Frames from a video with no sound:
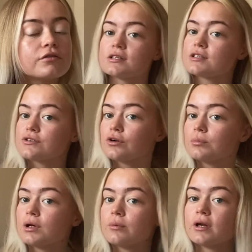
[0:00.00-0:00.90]
This is
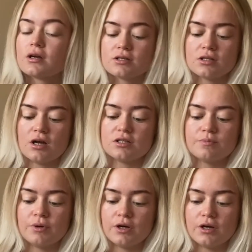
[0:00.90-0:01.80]
normally when I'd start to
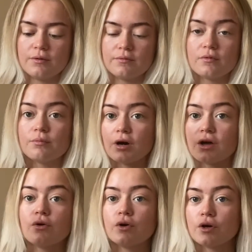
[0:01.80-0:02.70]
put my
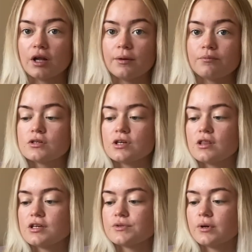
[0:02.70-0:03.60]
oil in. So
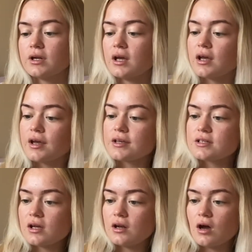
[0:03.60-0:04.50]
this one is
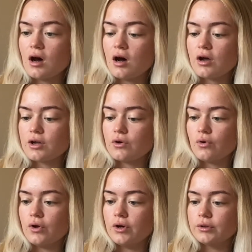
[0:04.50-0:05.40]
an Argan
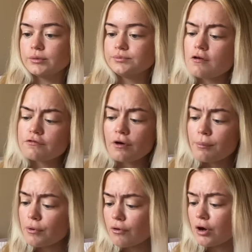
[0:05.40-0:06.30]
Oil from
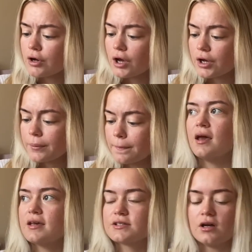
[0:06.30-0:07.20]
Morocco.
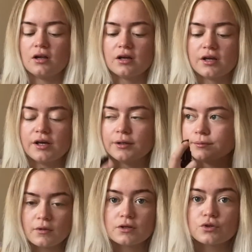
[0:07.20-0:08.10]
It's got like
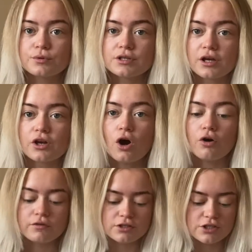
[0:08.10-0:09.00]
it's almost like an
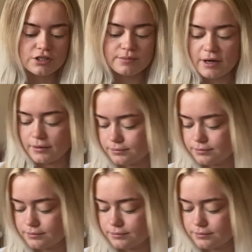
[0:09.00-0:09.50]
orangey smell.